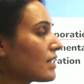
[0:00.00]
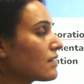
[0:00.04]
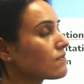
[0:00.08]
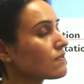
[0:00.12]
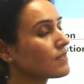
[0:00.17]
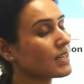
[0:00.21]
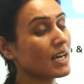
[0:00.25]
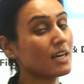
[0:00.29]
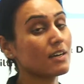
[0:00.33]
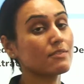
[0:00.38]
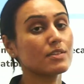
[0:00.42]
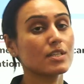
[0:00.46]
We
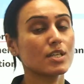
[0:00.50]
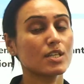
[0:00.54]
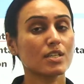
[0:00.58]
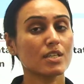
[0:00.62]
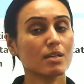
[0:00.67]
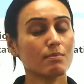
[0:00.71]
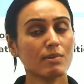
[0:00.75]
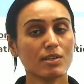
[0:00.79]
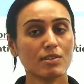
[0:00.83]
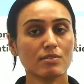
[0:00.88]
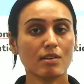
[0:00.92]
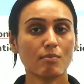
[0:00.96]
have learned
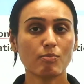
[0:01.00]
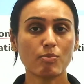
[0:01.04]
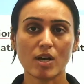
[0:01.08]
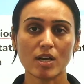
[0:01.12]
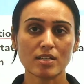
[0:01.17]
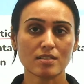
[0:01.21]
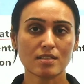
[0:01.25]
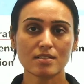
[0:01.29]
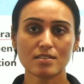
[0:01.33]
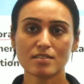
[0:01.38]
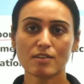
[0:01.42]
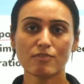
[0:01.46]
about the
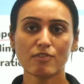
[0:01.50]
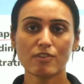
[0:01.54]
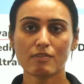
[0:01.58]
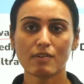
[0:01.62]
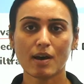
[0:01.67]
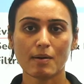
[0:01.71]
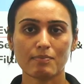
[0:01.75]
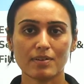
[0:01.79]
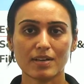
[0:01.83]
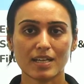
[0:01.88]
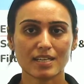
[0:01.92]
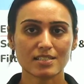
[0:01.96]
process of
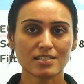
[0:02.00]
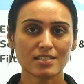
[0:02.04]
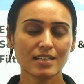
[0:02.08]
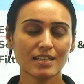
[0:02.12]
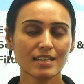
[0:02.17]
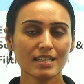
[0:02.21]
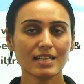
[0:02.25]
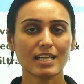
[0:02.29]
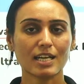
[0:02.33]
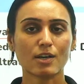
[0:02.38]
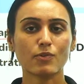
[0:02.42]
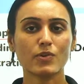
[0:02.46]
evaporation,
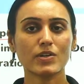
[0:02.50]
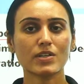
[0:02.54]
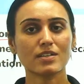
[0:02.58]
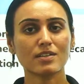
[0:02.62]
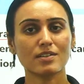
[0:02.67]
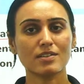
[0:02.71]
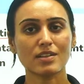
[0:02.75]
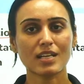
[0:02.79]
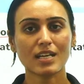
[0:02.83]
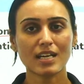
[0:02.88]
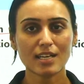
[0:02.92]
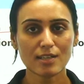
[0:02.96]
liquid
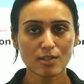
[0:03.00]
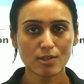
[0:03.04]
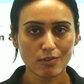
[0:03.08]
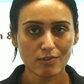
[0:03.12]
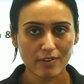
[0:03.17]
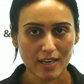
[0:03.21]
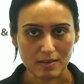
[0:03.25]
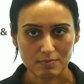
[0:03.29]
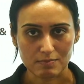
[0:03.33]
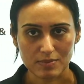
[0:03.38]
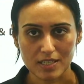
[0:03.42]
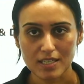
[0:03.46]
turning into
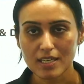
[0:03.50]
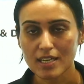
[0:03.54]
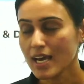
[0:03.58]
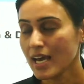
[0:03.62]
vapor.